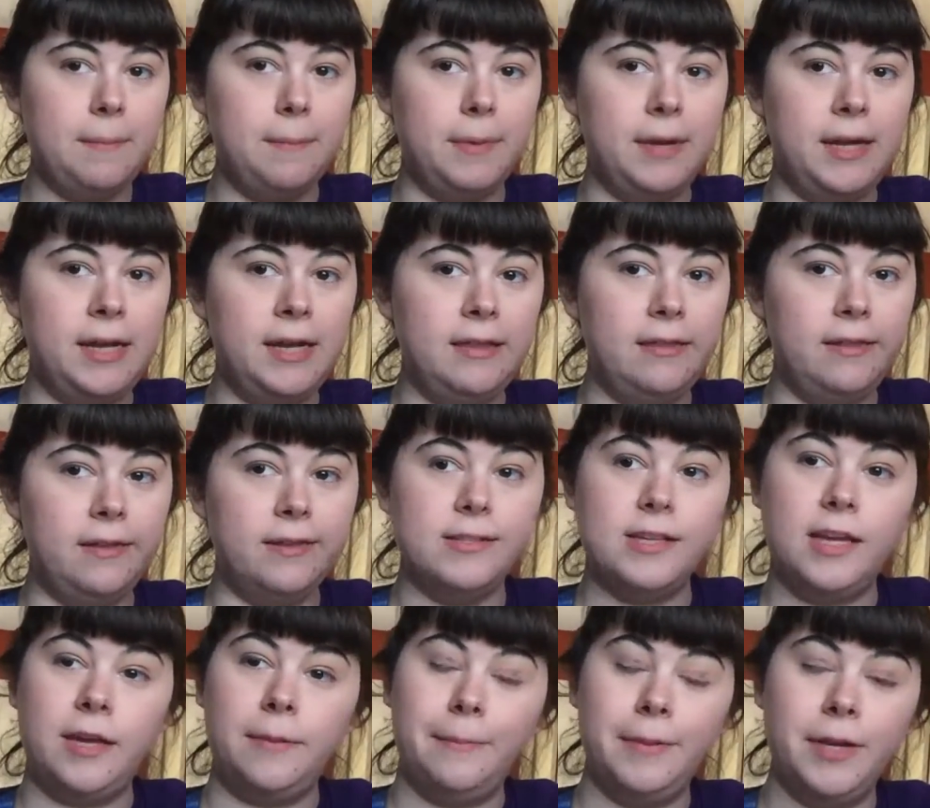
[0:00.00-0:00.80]
But he
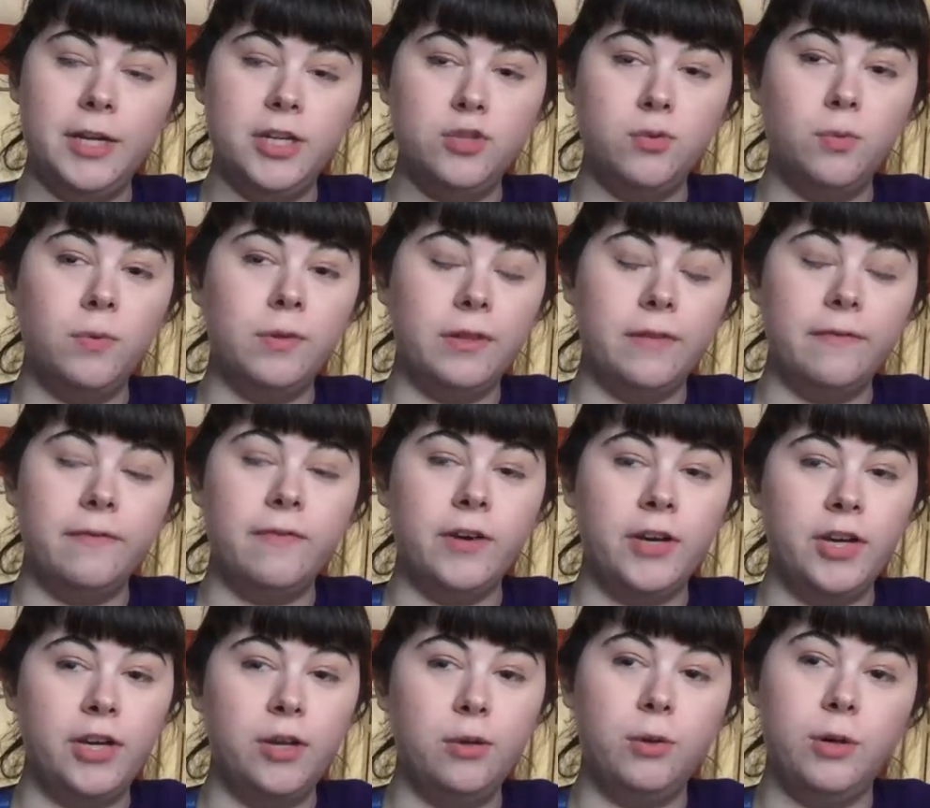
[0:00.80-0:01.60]
looks like, bitch, what the
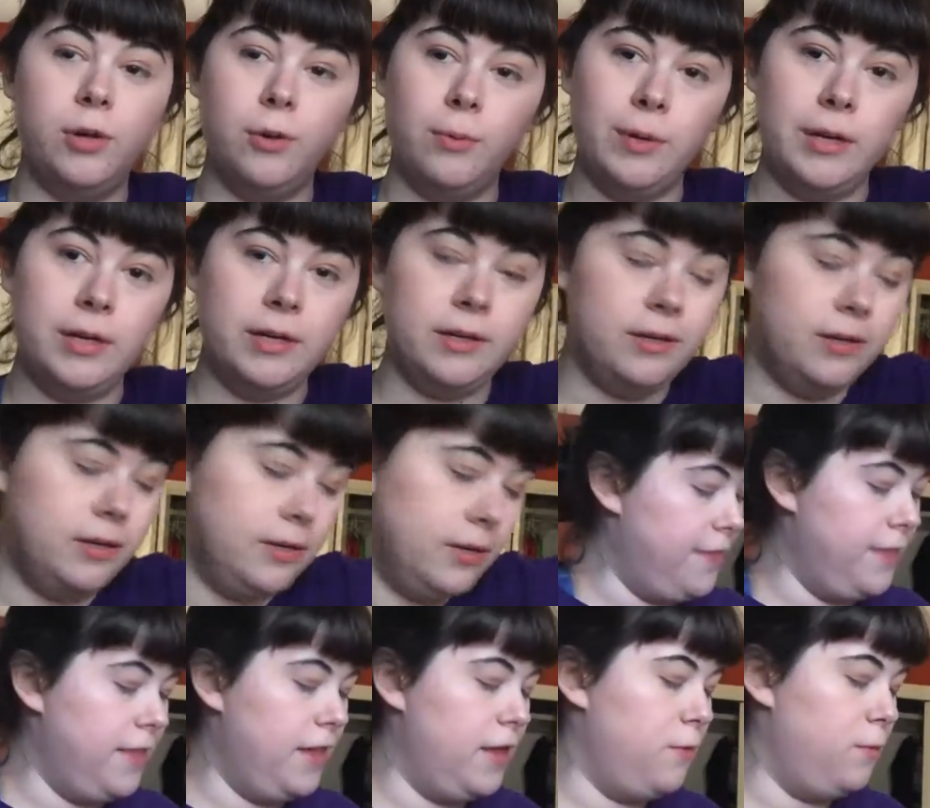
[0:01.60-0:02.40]
fuck you doing?
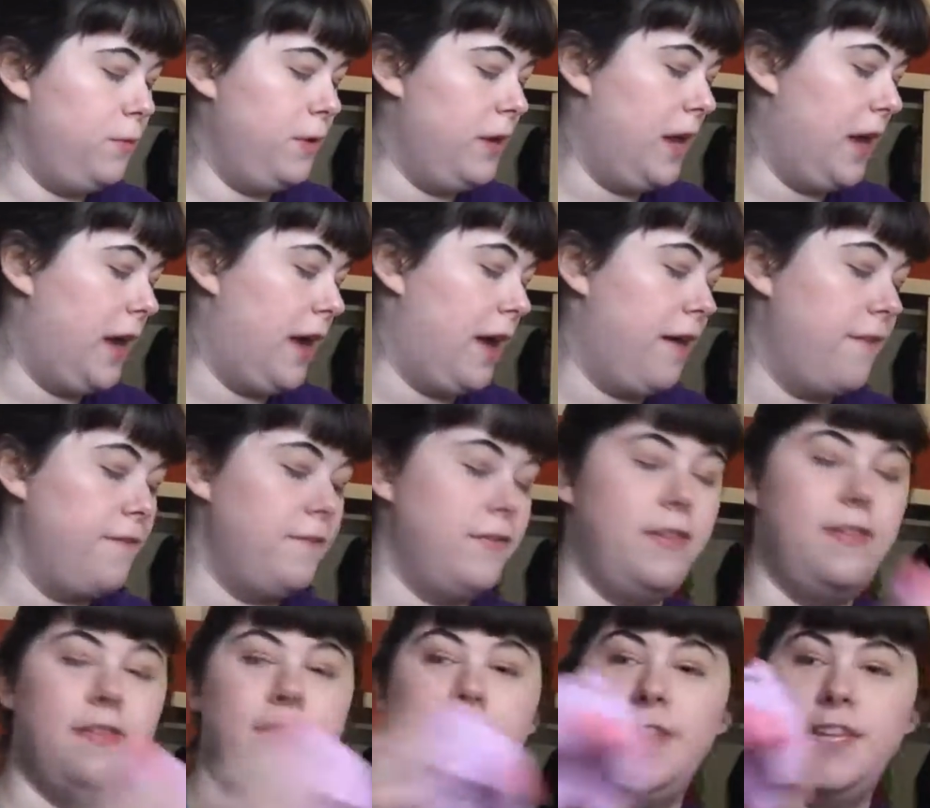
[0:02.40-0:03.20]
And then we have
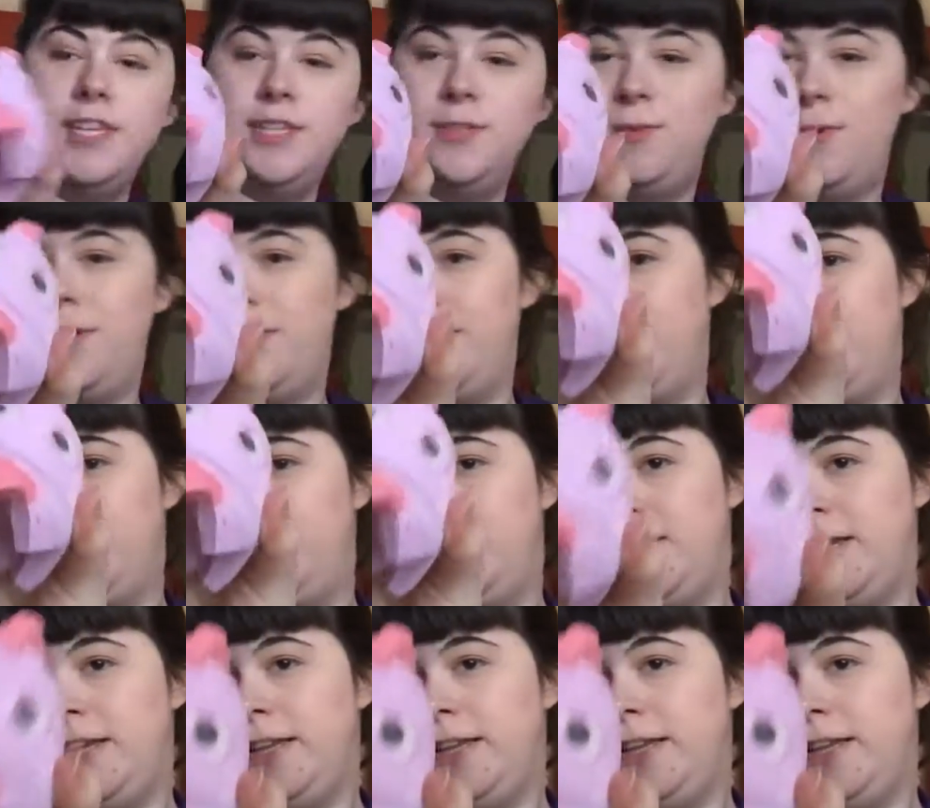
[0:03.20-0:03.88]
this one.